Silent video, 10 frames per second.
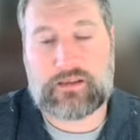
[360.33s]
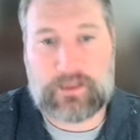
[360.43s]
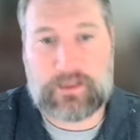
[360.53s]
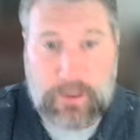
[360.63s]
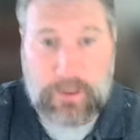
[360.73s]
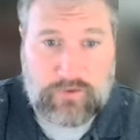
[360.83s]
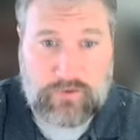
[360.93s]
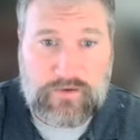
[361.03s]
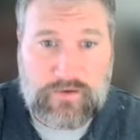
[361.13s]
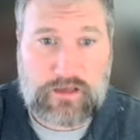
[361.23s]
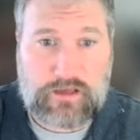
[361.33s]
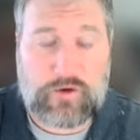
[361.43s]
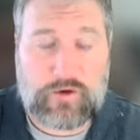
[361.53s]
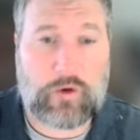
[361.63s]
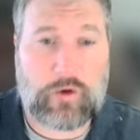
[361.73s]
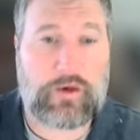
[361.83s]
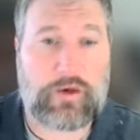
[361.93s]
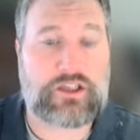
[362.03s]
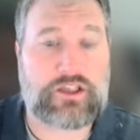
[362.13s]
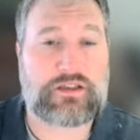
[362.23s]
September 15th for
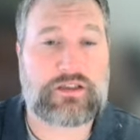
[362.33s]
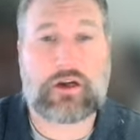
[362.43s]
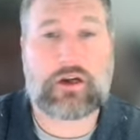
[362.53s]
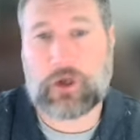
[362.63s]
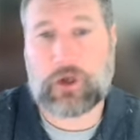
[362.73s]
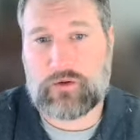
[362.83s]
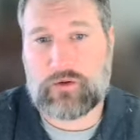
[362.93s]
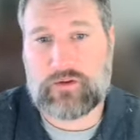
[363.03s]
corporations and October